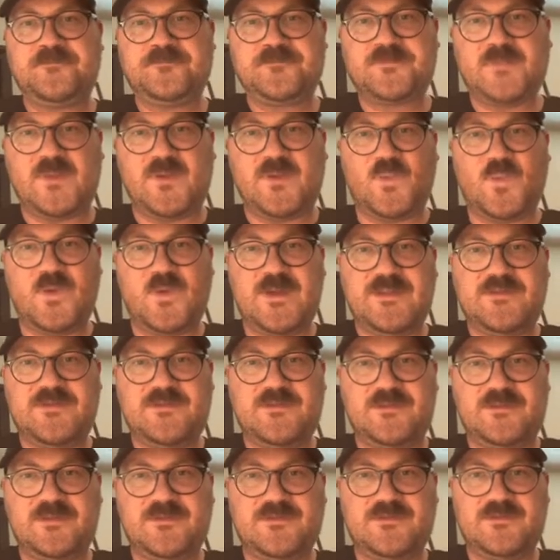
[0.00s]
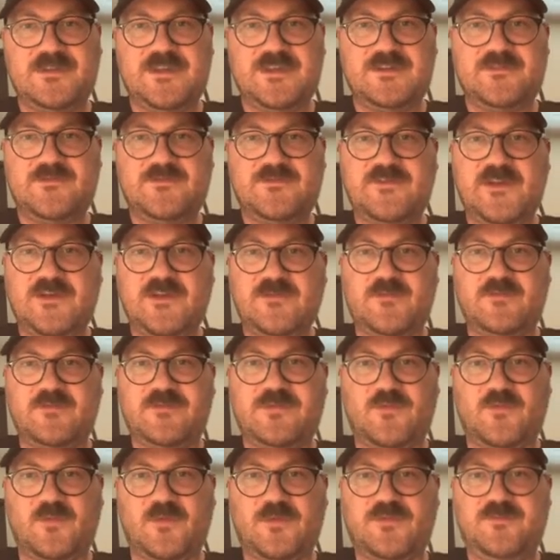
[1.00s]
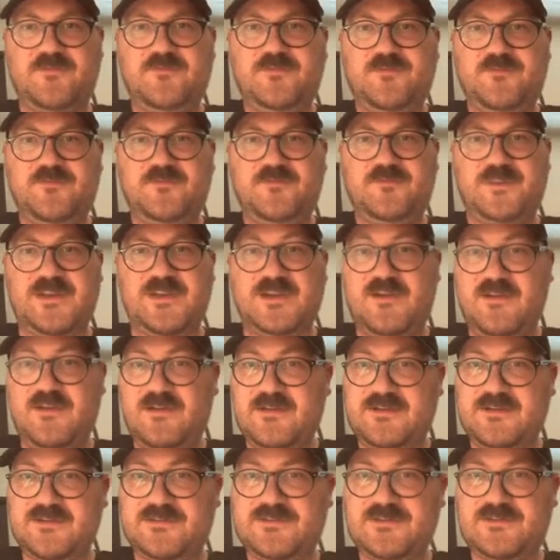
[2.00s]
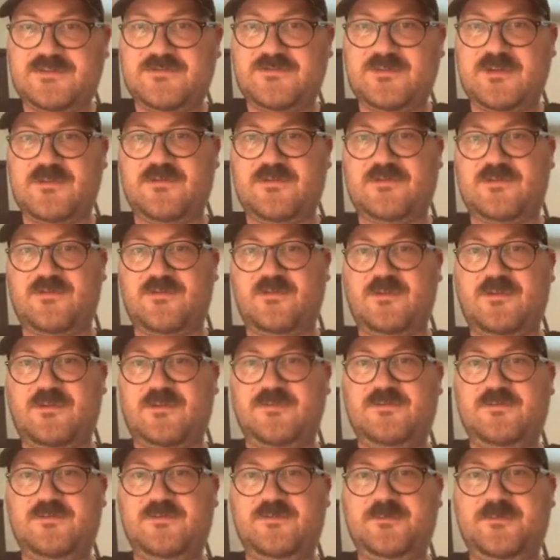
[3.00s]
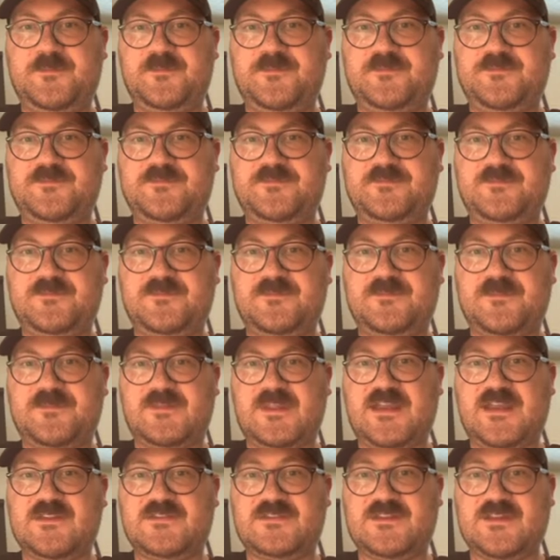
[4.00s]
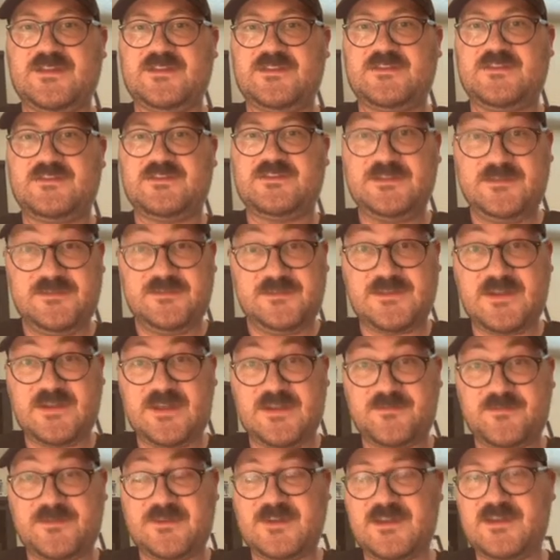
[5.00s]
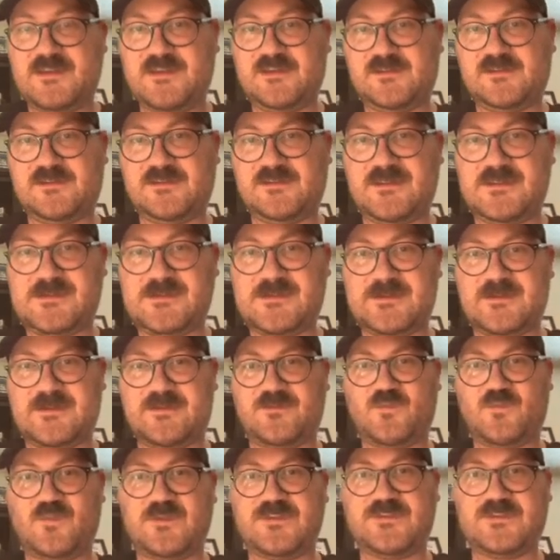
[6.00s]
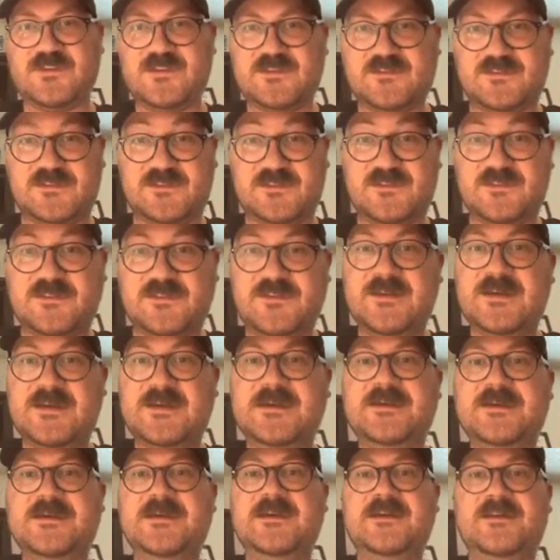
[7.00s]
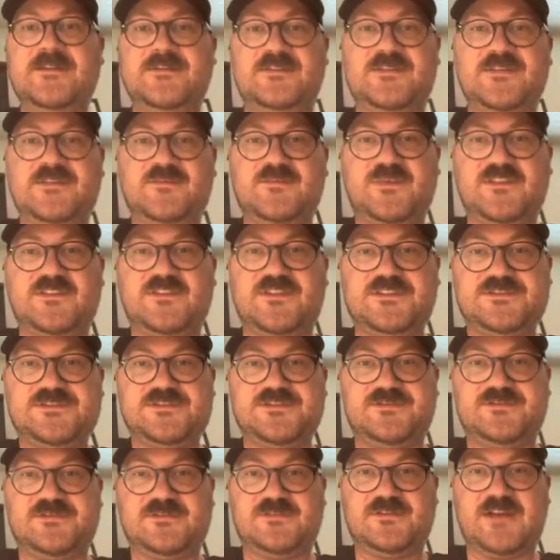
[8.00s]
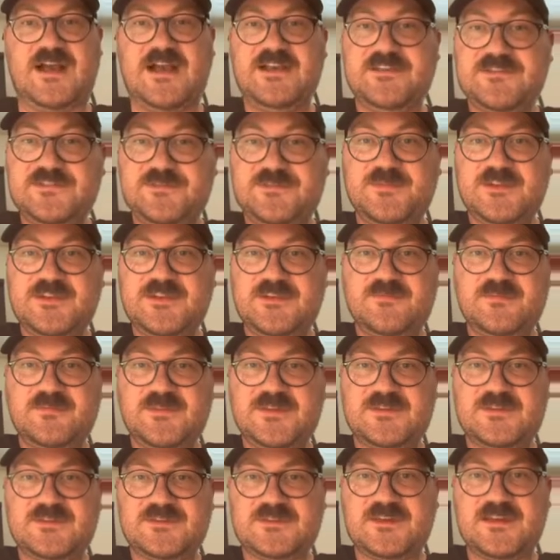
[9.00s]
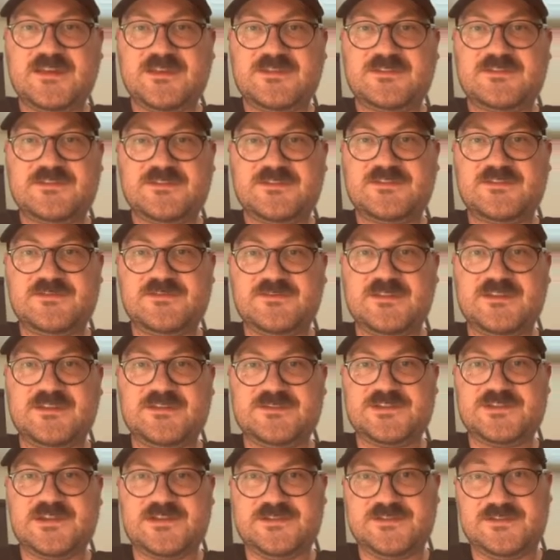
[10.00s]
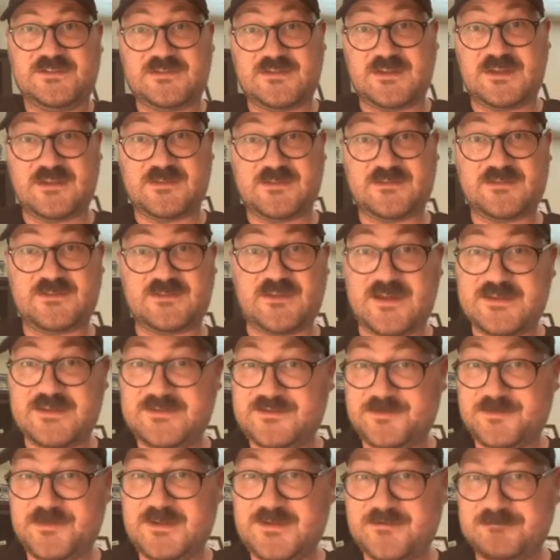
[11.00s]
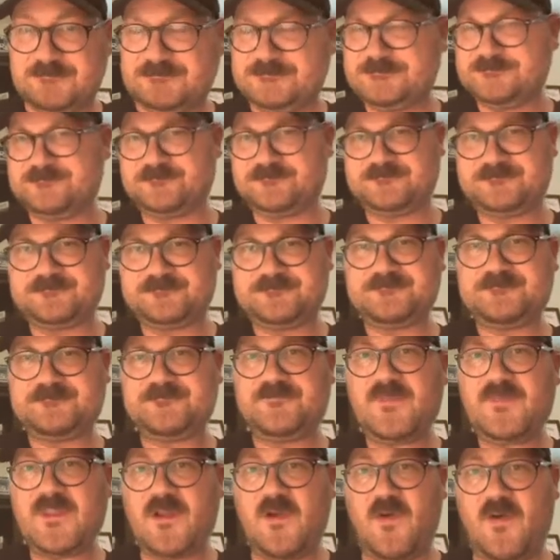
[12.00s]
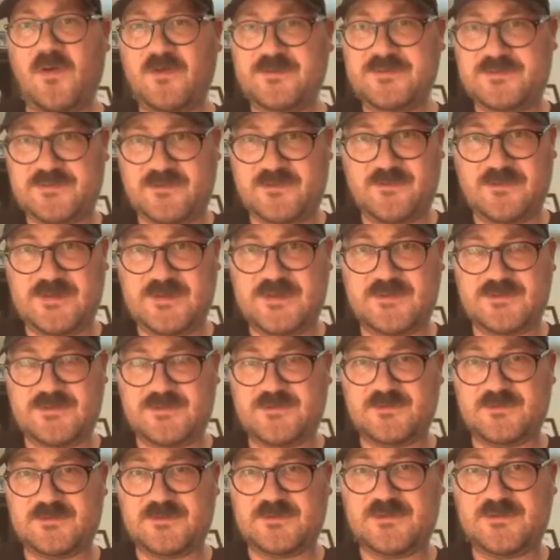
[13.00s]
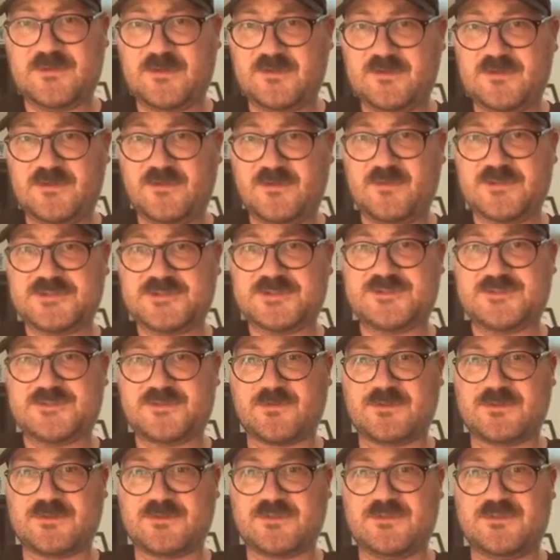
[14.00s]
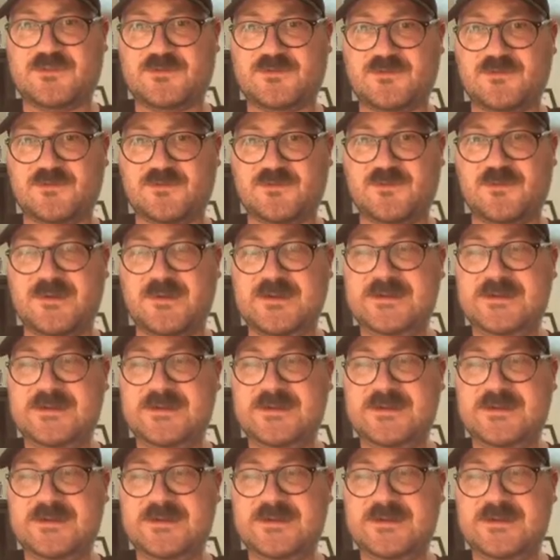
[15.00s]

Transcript: with the Ferrothorn, because Ferrothorn, as a Steel type, can resist the potential Ice Beam in case the Jellicent has Ice Beam. Also, it can use Thunder, which is going to